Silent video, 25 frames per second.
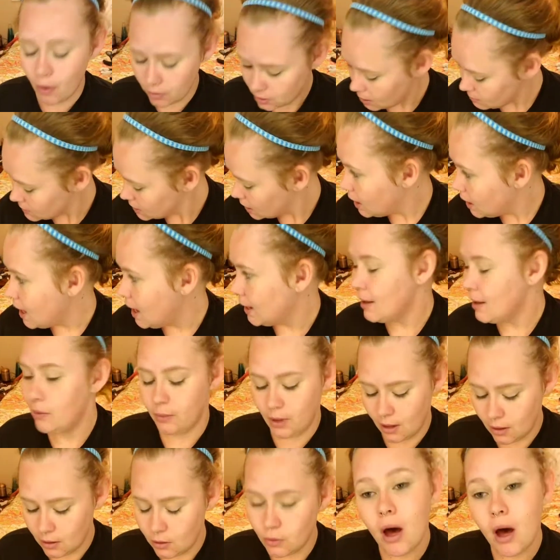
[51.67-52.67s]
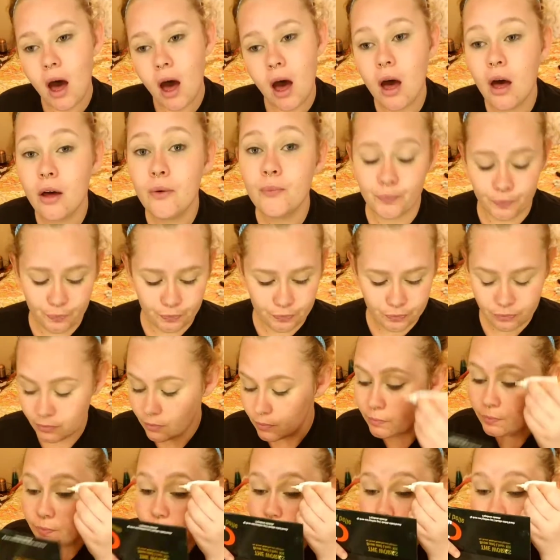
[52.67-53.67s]
Okay. So now I'm
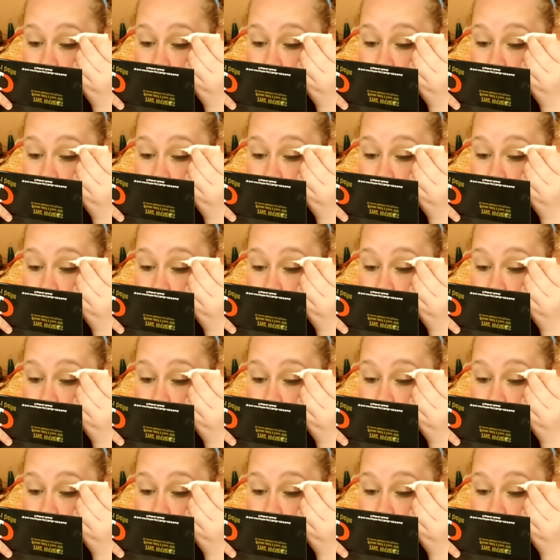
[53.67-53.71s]
going in